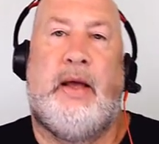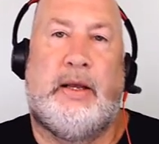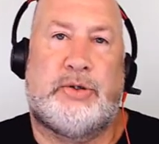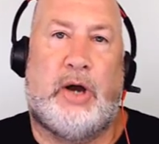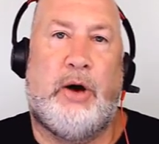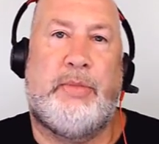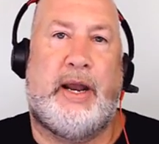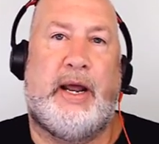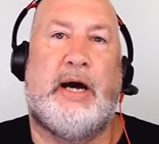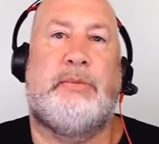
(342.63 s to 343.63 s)
so I hope
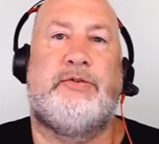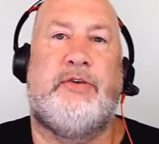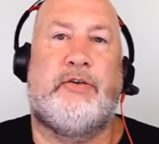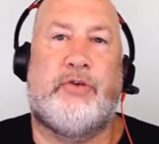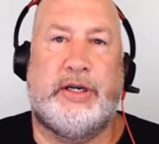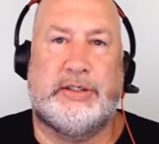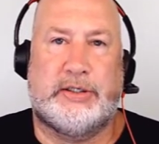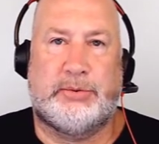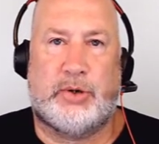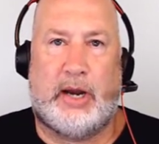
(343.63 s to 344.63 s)
that helps. Feel free to
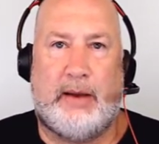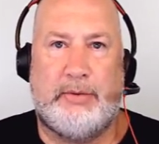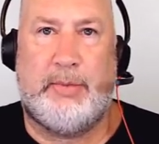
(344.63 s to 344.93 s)
subscribe to my